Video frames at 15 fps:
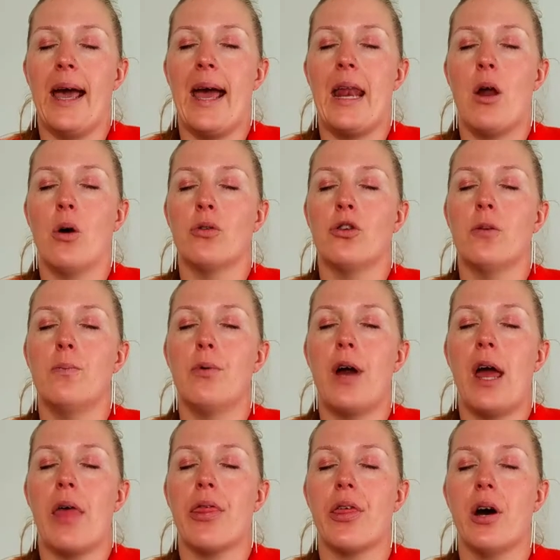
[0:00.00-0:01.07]
And on the
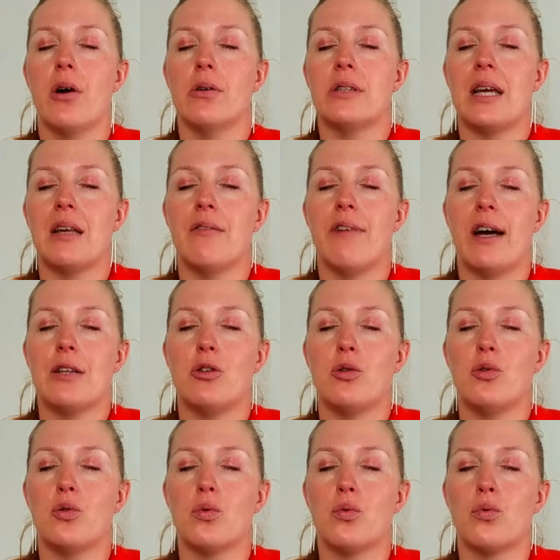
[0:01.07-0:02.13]
breath out, I invite
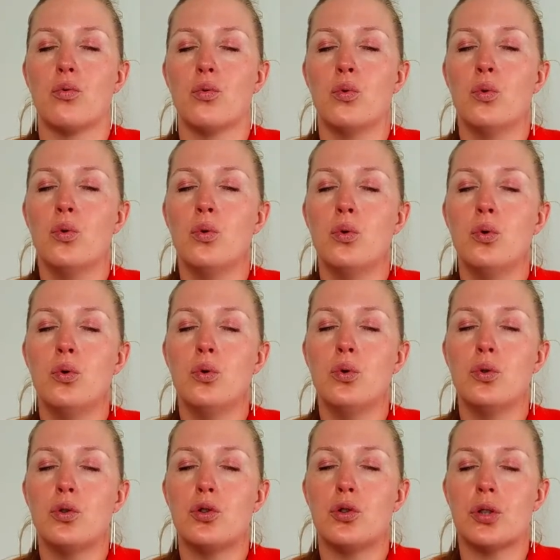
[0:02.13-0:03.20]
you to
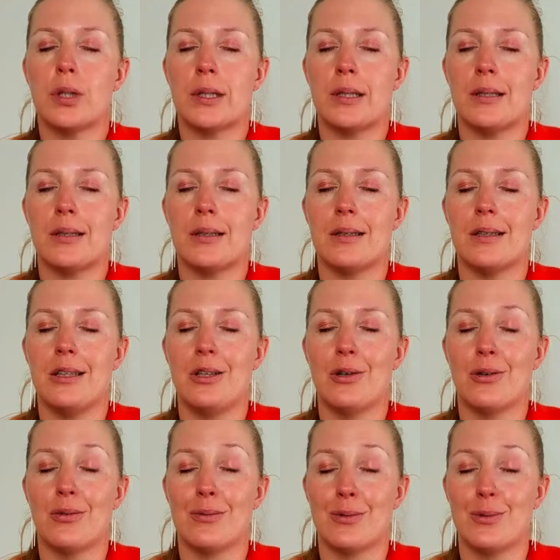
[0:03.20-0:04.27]
root
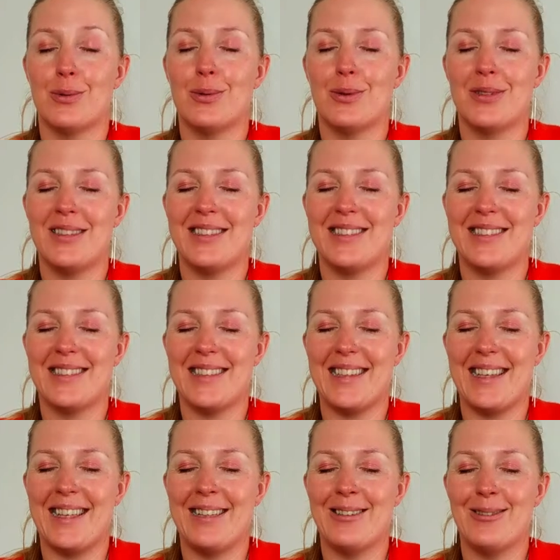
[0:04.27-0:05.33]
your roots
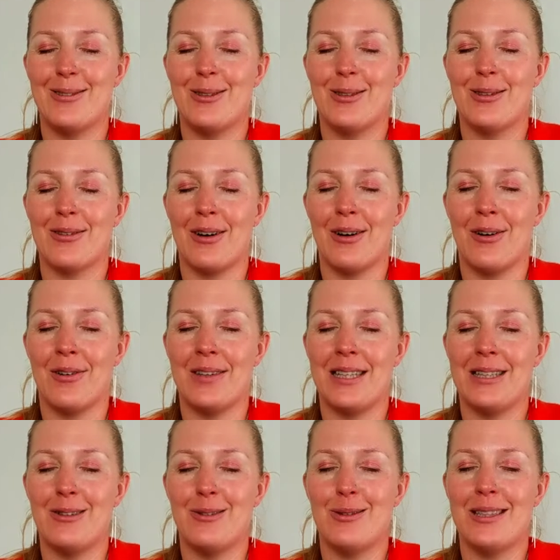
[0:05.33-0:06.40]
into the ground,
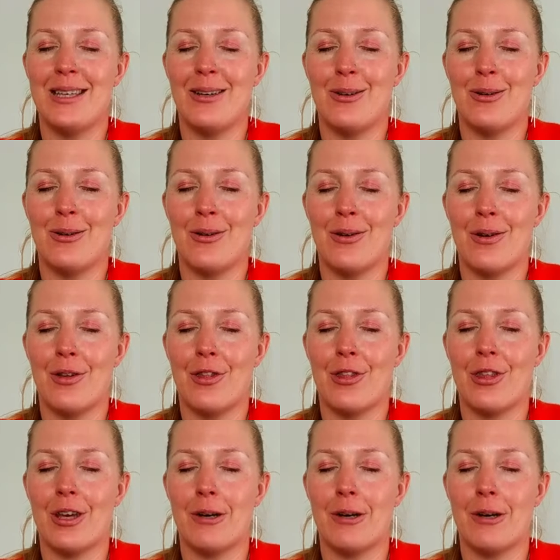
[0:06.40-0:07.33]
into the earth.